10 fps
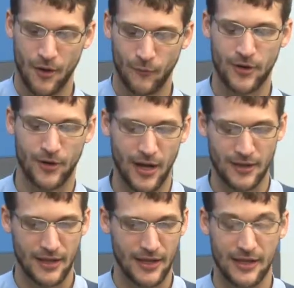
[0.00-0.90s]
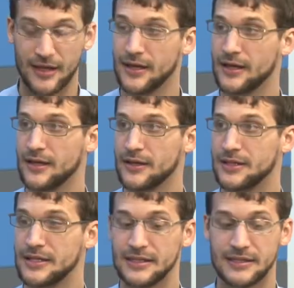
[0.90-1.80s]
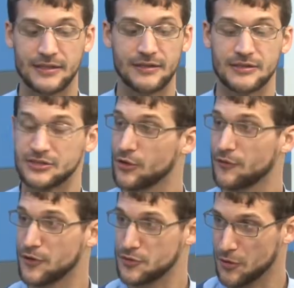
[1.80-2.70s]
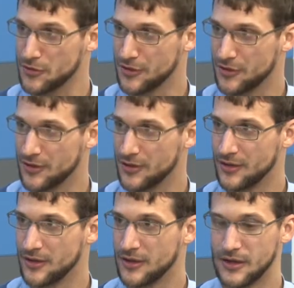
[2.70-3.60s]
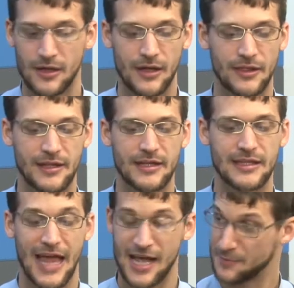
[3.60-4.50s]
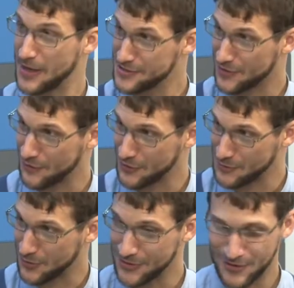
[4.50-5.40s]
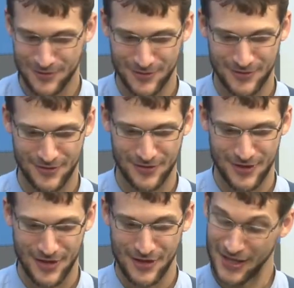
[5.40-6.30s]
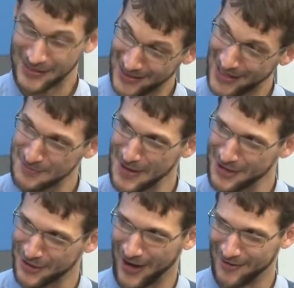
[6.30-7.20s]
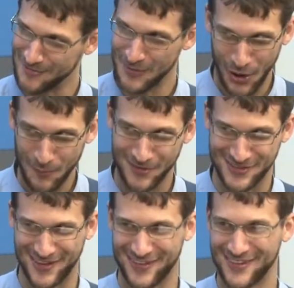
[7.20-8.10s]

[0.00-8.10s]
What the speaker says: we are on still the first word. The last page of the first word. Not the last paragraph, but almost there.